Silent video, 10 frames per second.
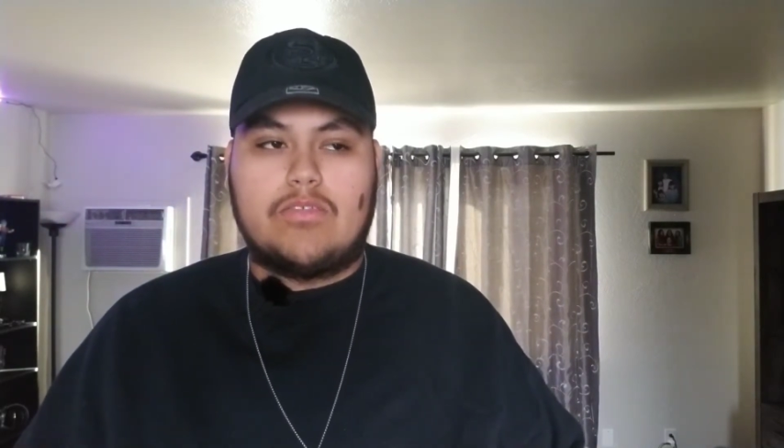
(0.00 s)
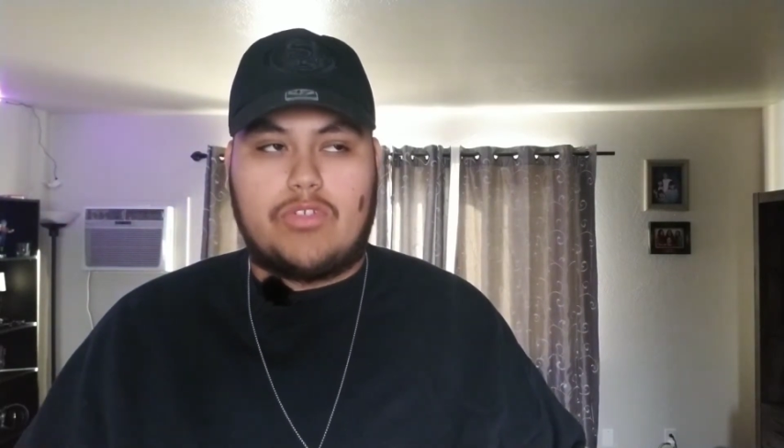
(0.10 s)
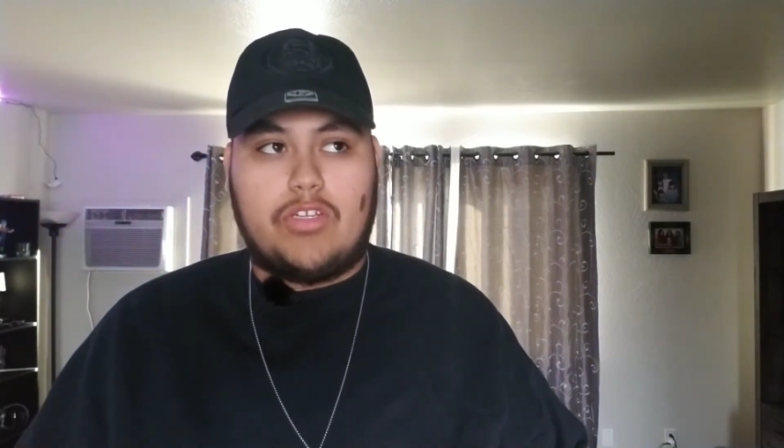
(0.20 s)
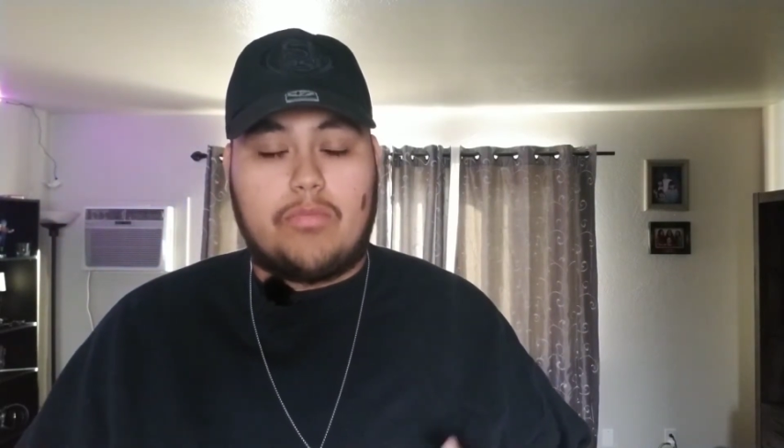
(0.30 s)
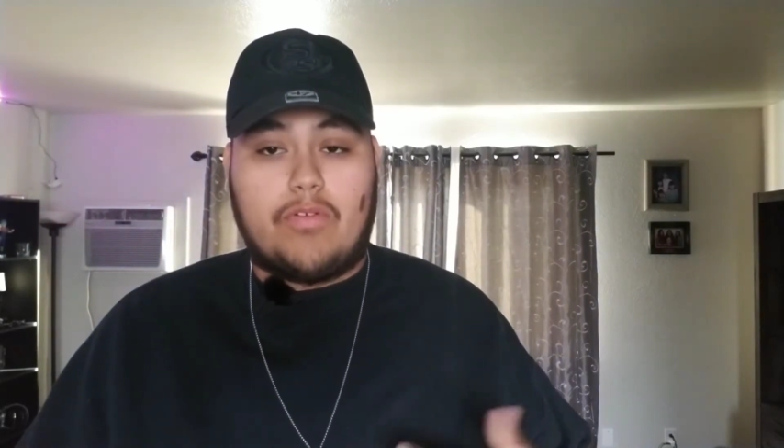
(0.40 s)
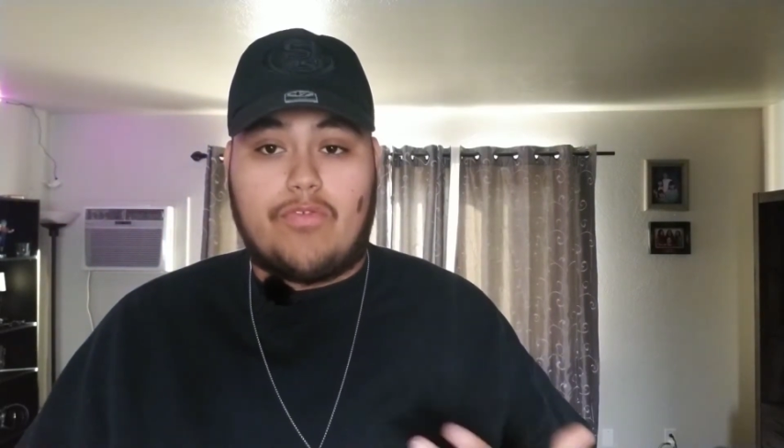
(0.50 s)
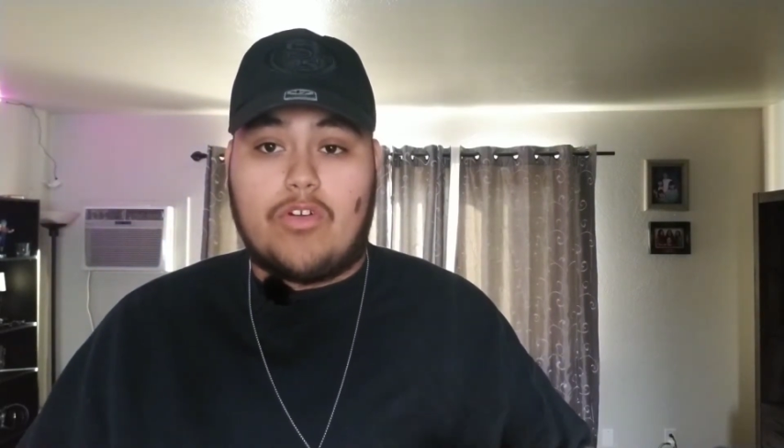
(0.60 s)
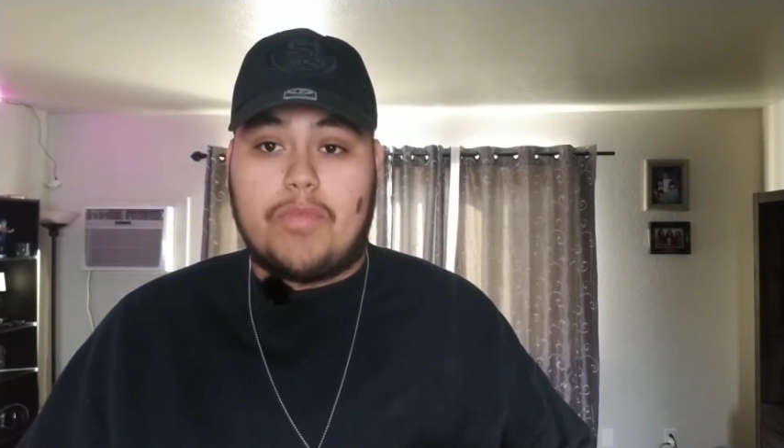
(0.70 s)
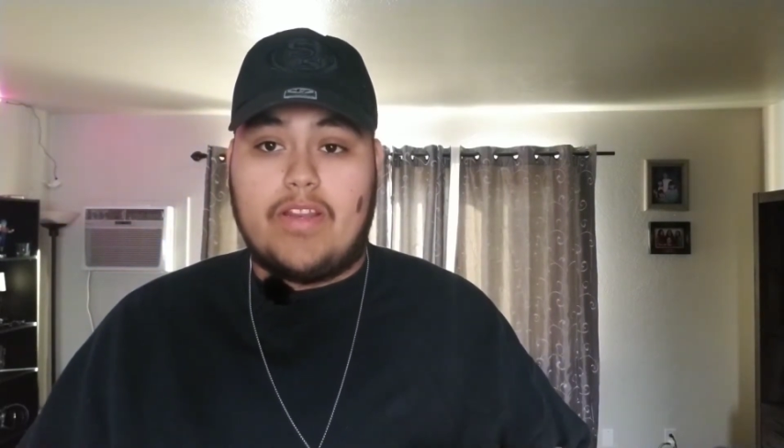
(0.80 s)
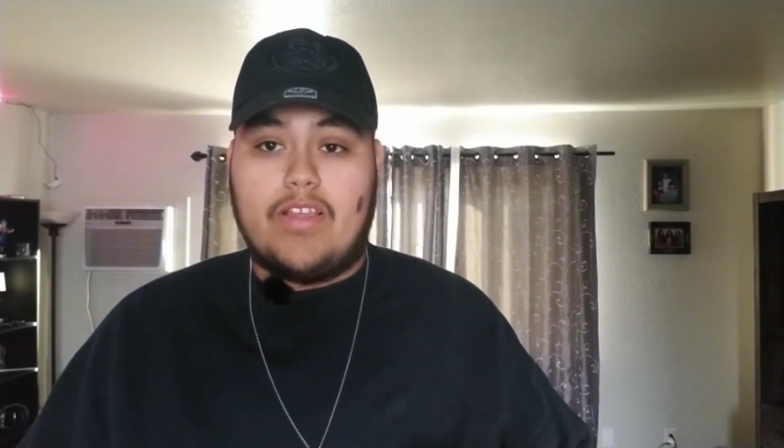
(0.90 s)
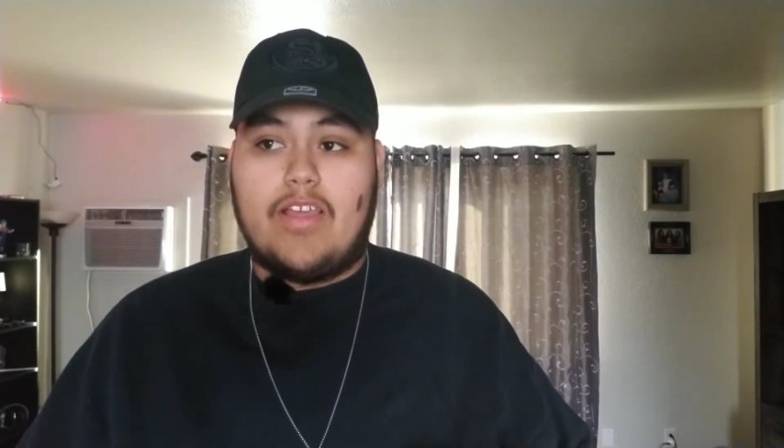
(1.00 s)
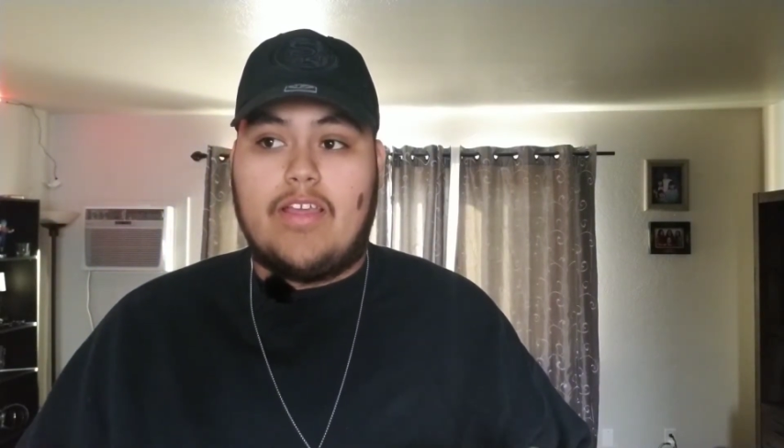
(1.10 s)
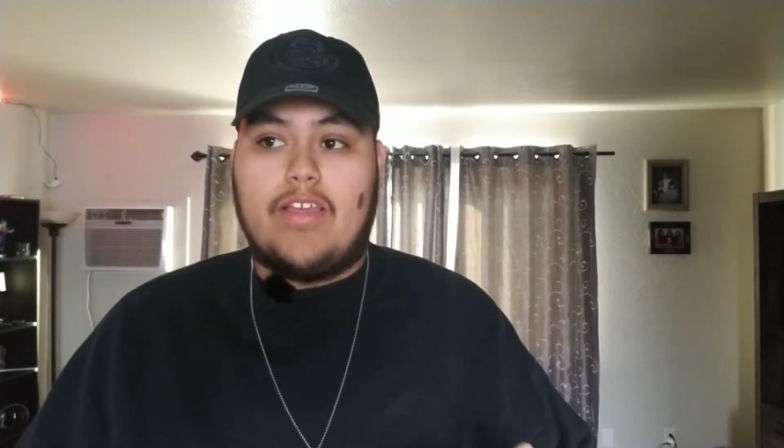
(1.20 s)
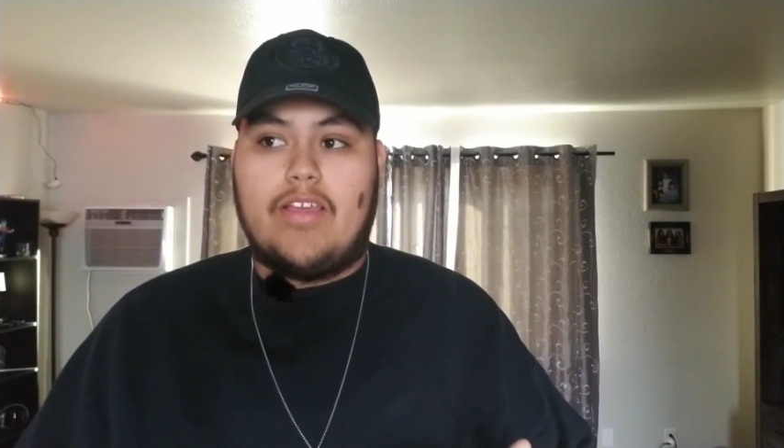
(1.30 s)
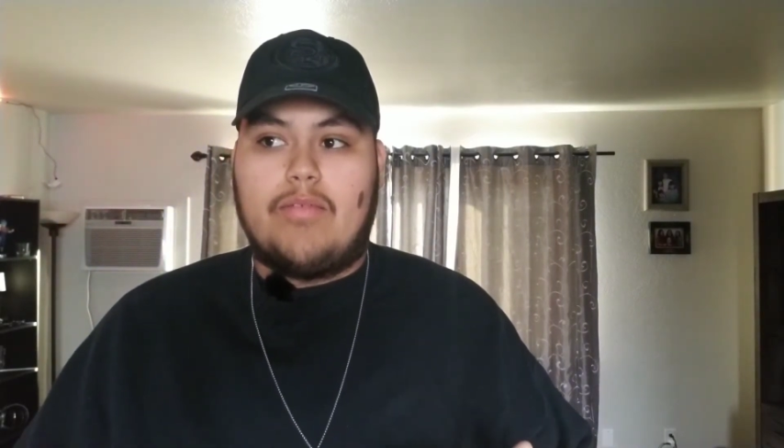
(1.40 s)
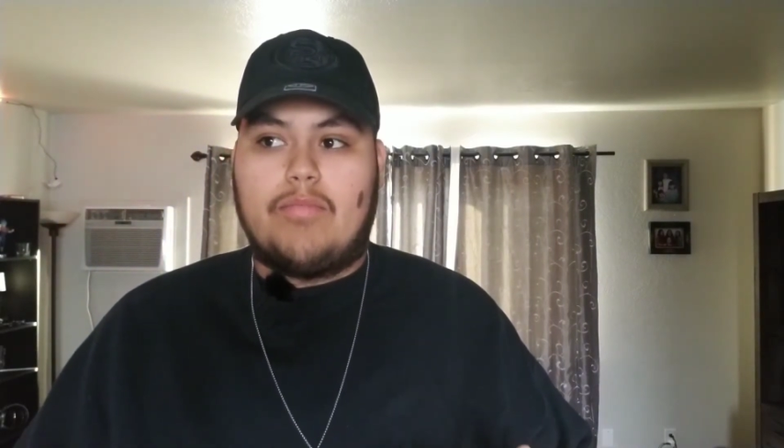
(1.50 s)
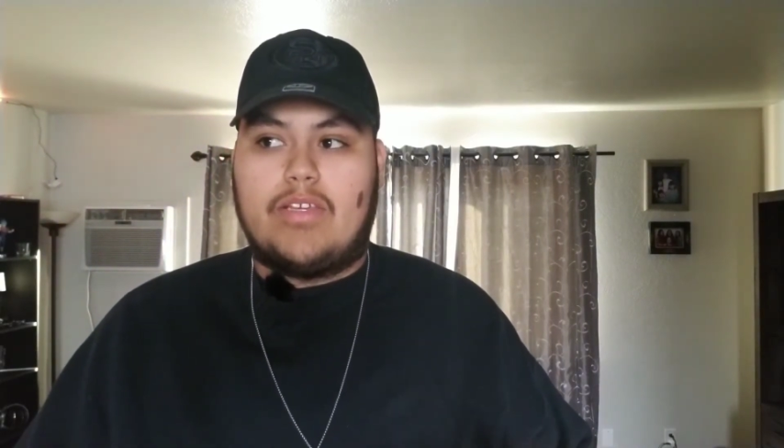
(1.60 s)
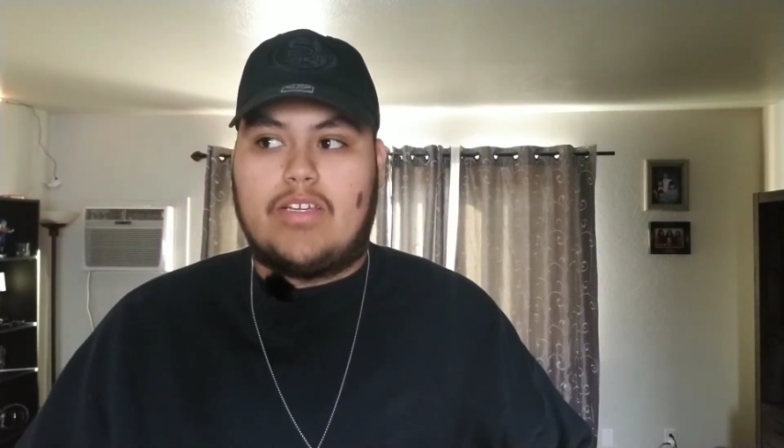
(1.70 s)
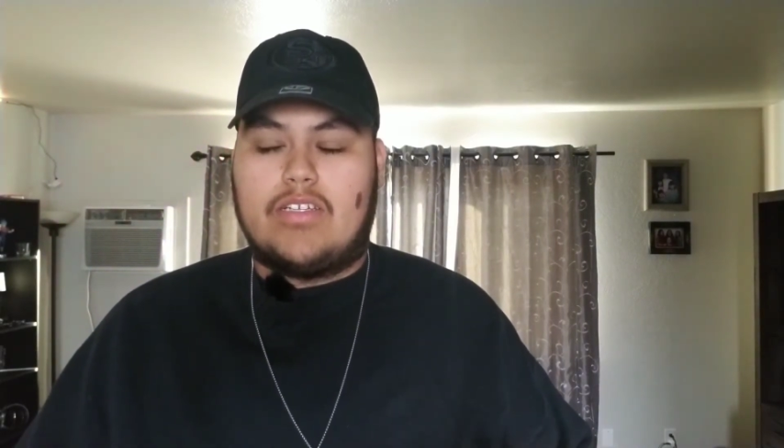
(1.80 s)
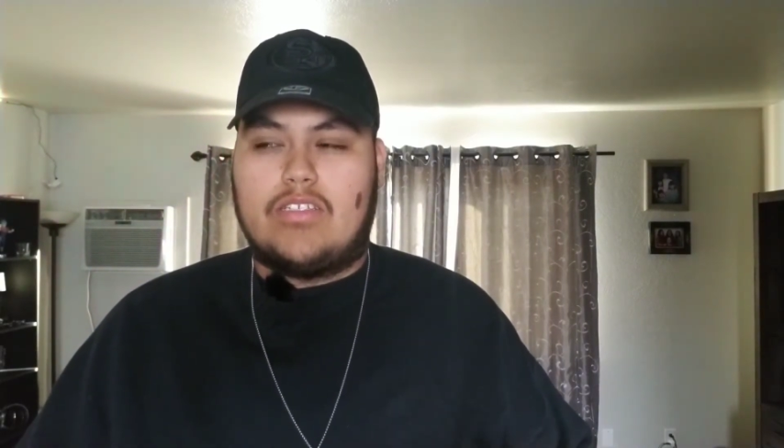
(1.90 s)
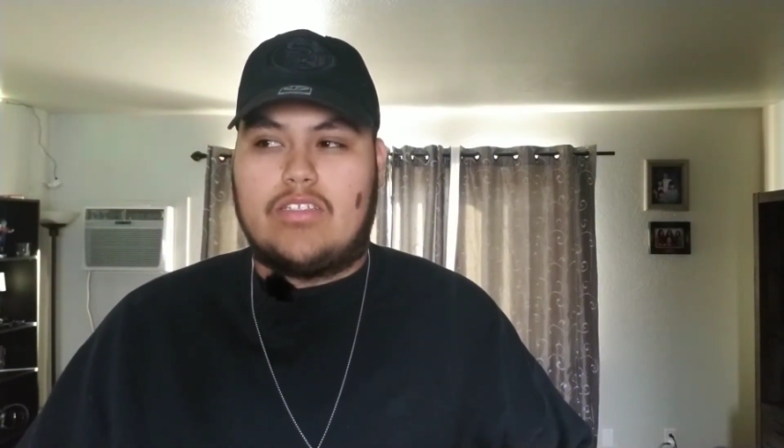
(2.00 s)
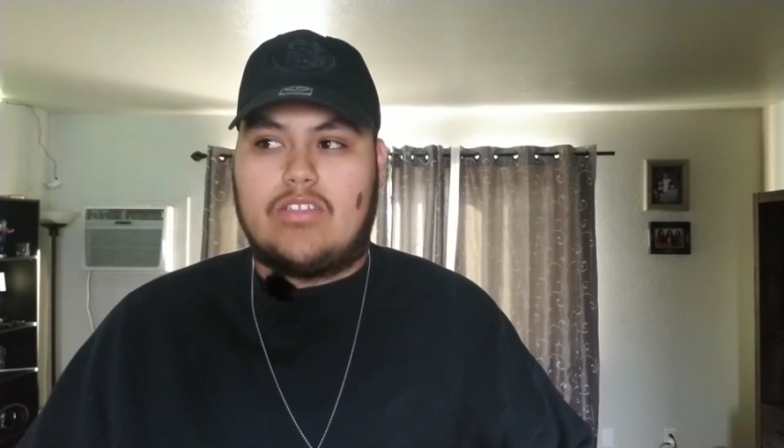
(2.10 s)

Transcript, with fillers: when you're performing, because